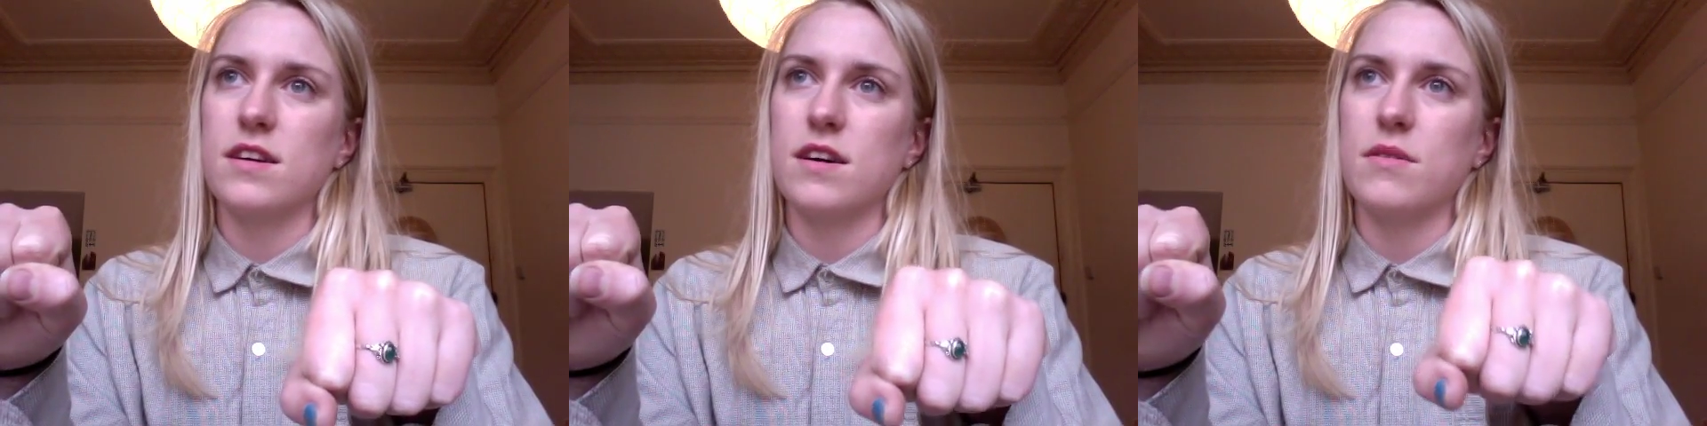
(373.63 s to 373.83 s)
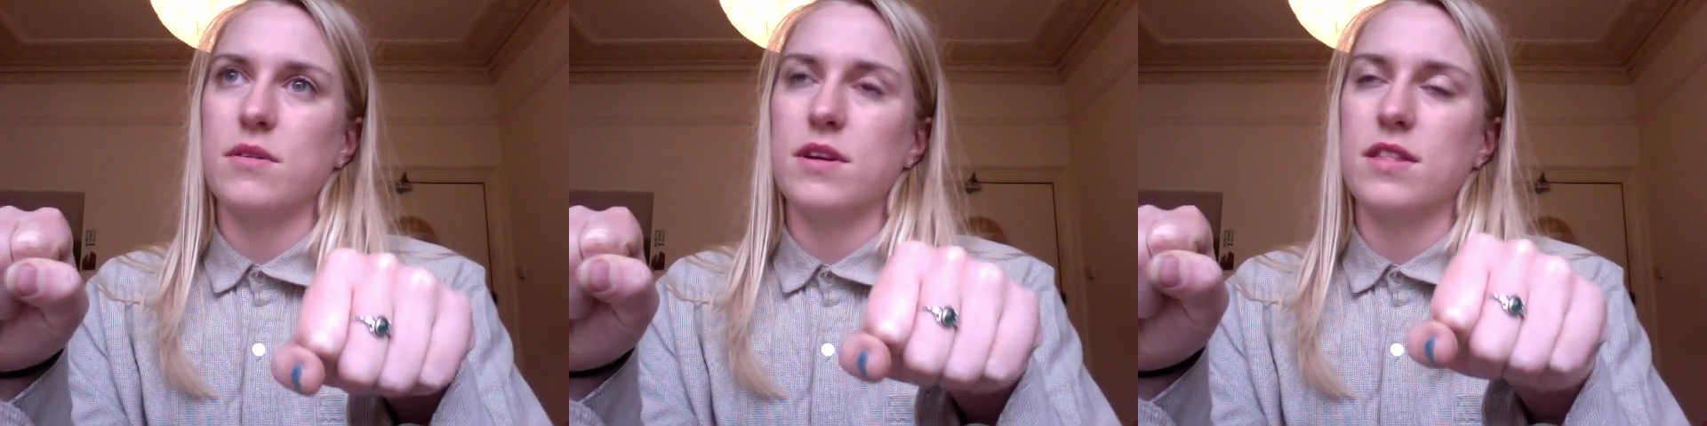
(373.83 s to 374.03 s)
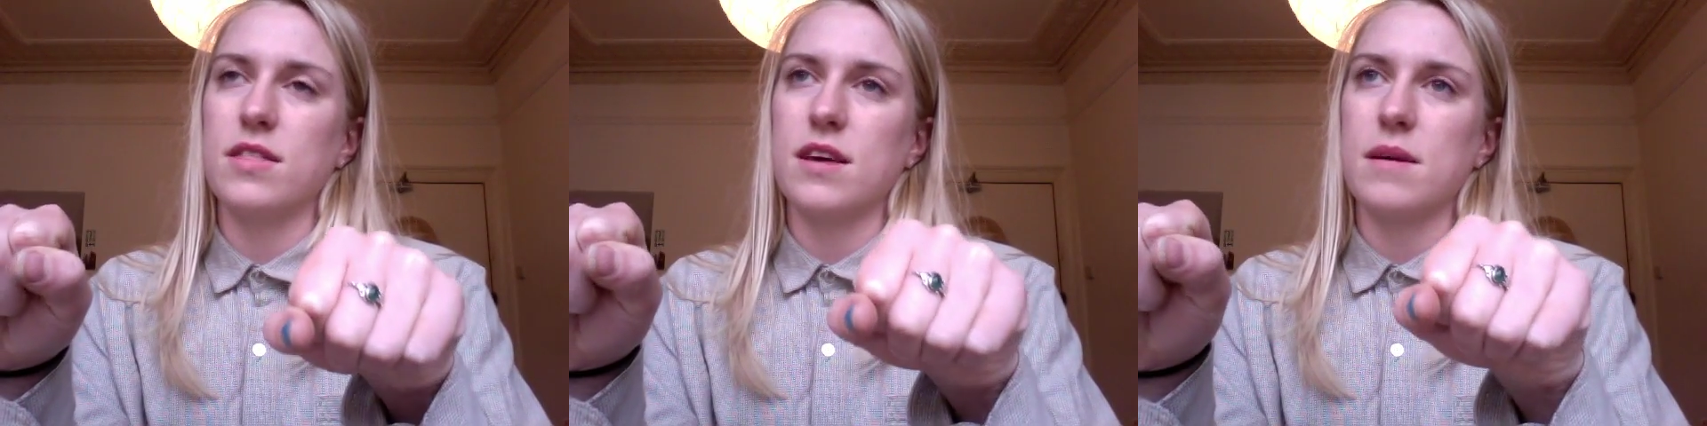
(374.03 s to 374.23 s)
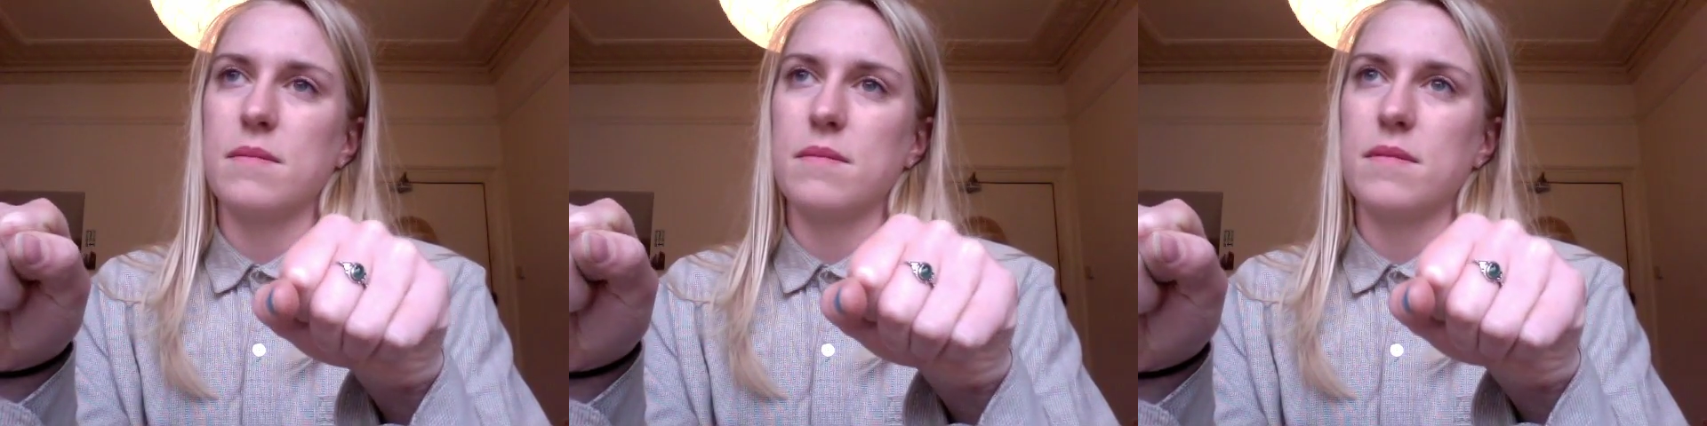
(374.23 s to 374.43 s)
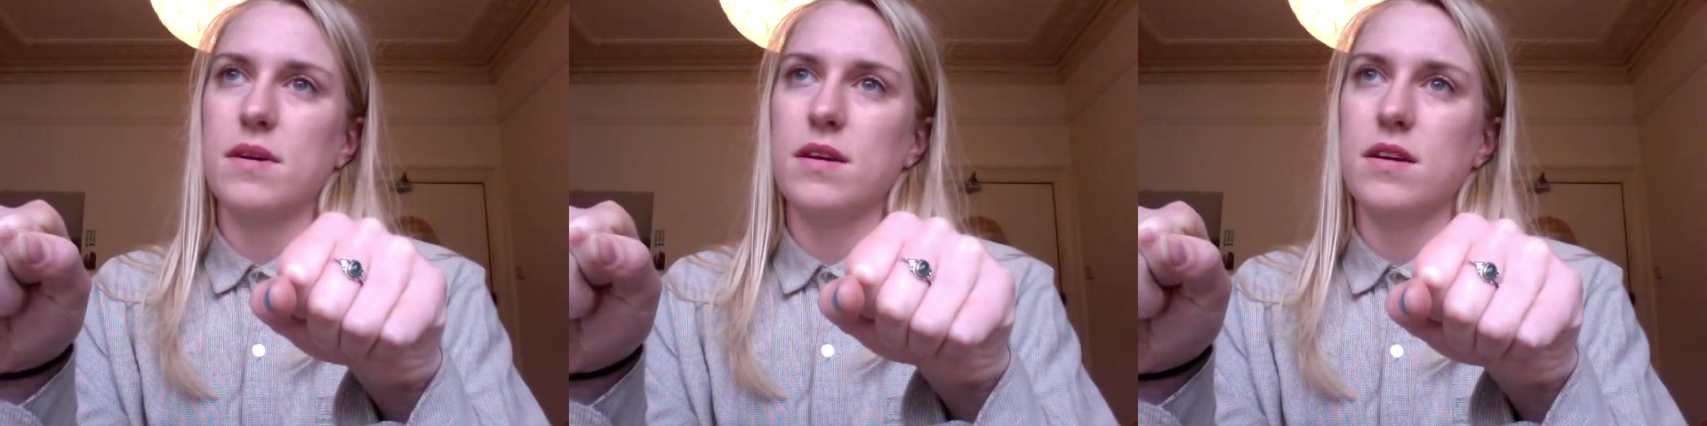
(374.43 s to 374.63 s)
I
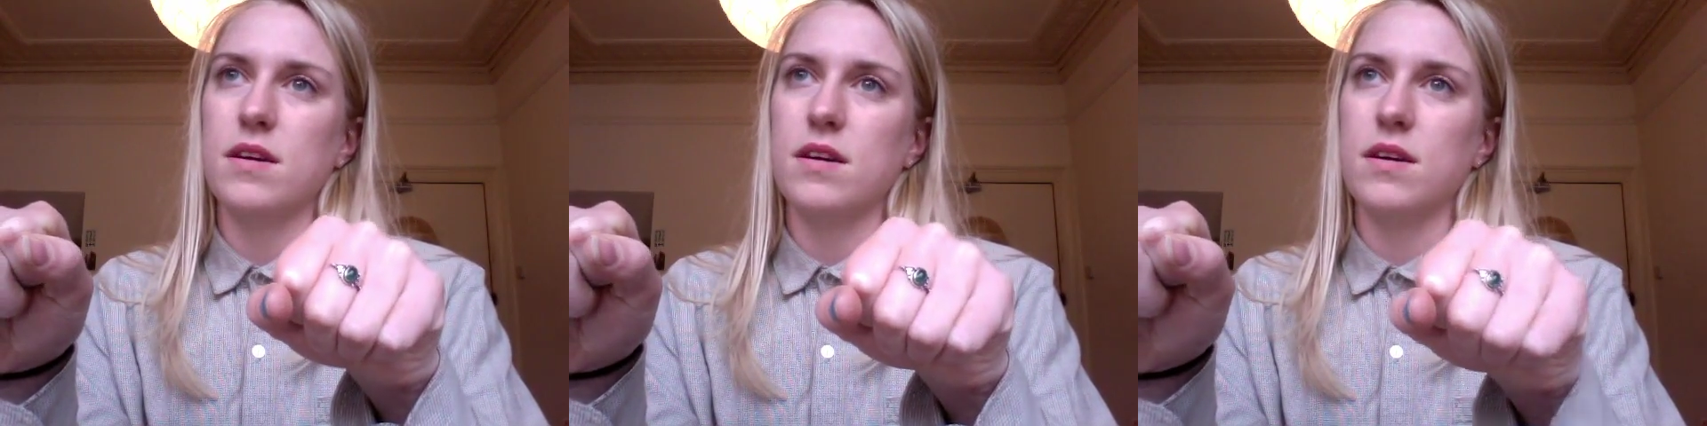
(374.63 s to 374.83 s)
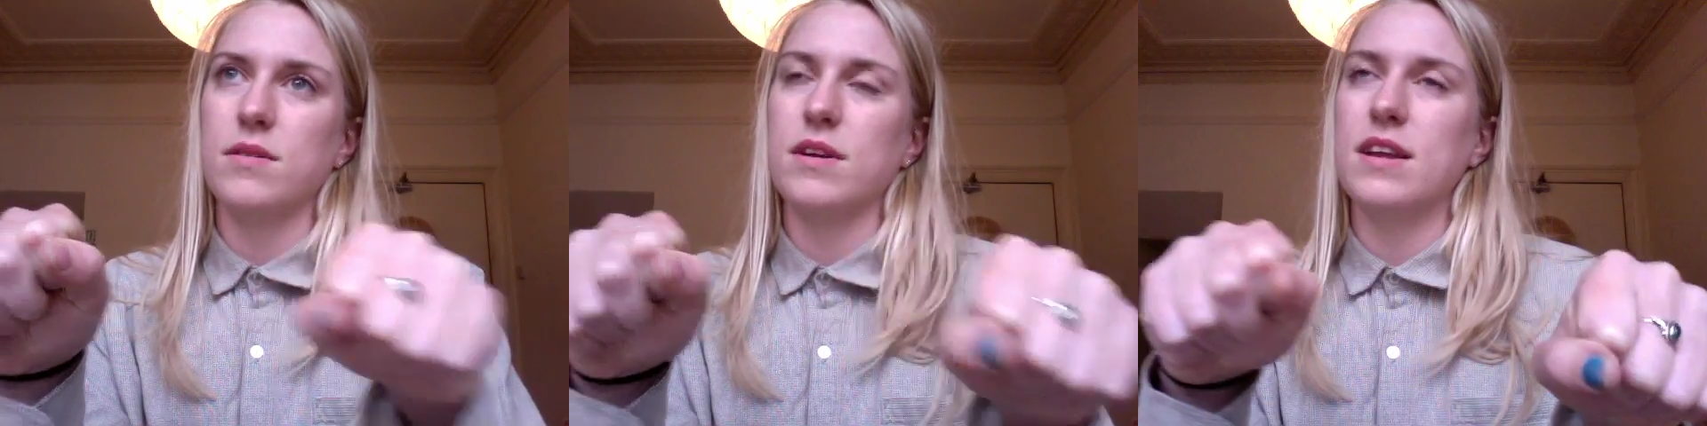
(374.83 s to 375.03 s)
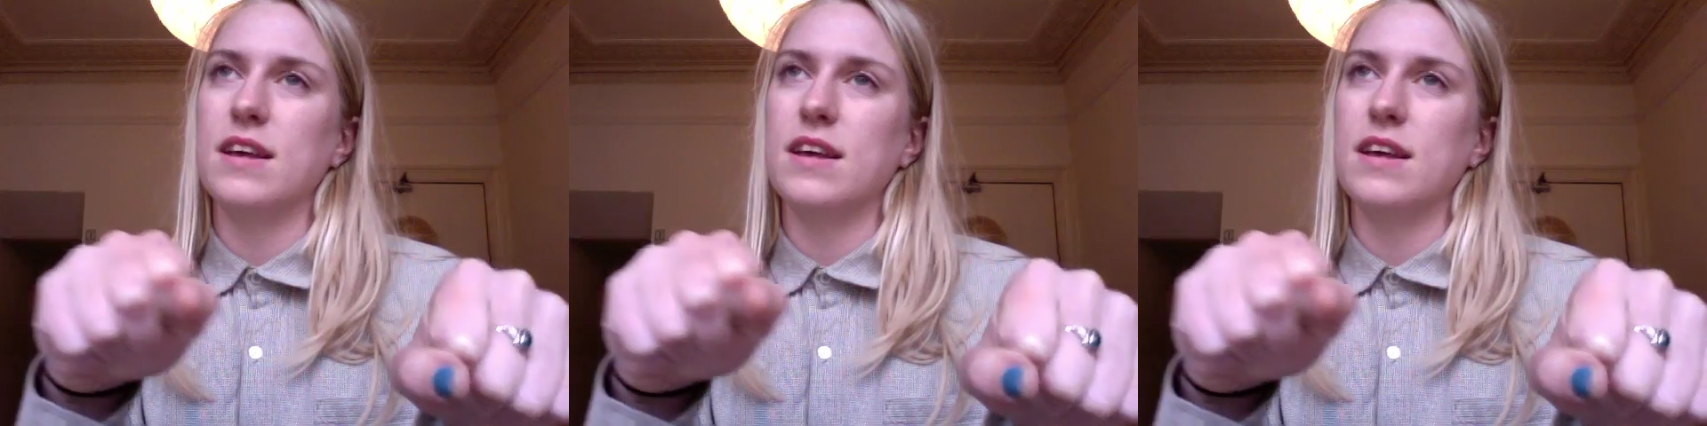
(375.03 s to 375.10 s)
wanted